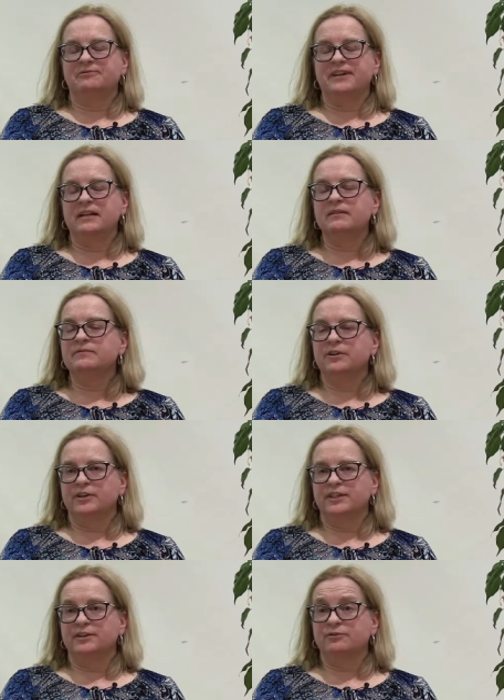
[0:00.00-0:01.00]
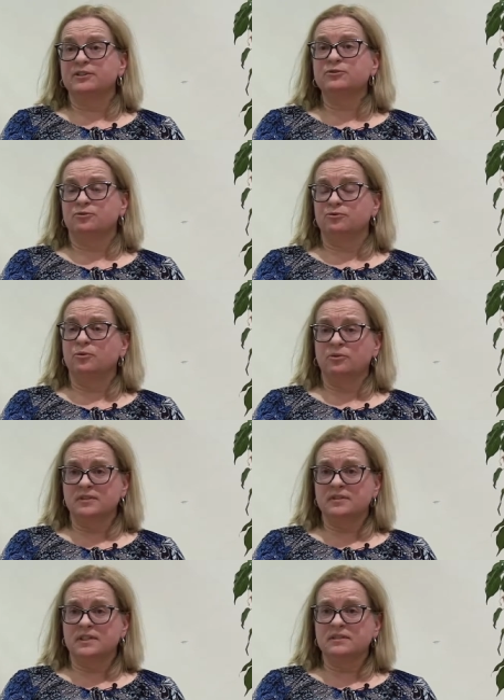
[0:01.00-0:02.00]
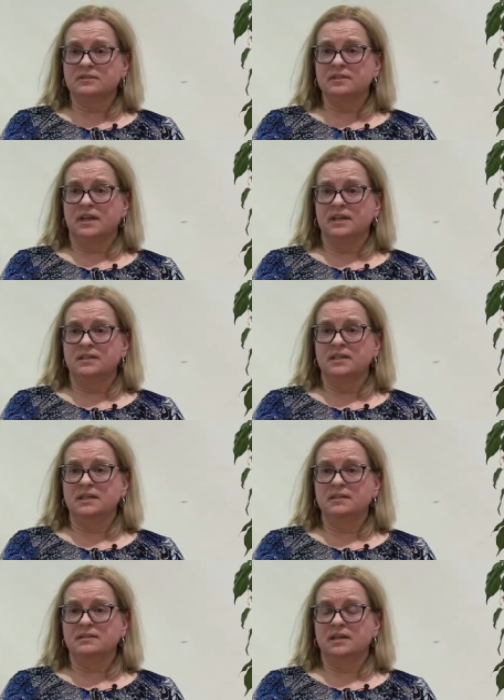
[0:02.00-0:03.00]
fill very different roles in societies.